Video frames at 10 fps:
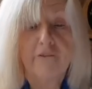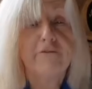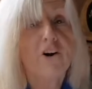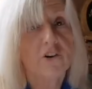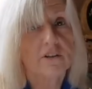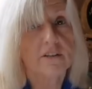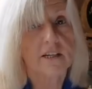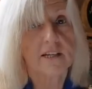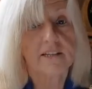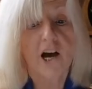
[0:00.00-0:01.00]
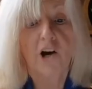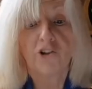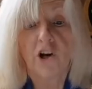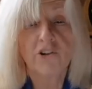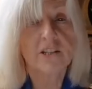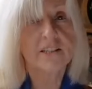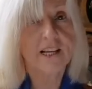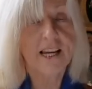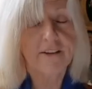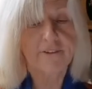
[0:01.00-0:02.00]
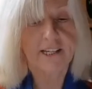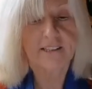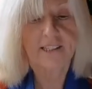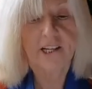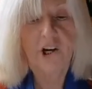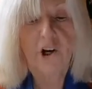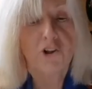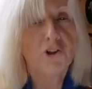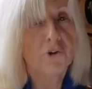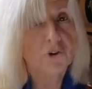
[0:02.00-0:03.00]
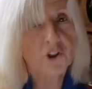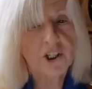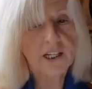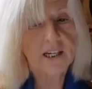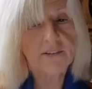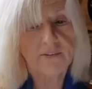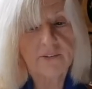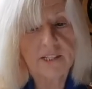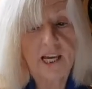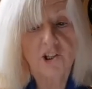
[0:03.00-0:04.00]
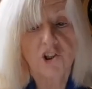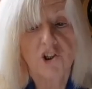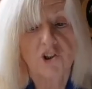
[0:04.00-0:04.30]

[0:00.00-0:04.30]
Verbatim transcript: Foxes are not as clever, nor chickens as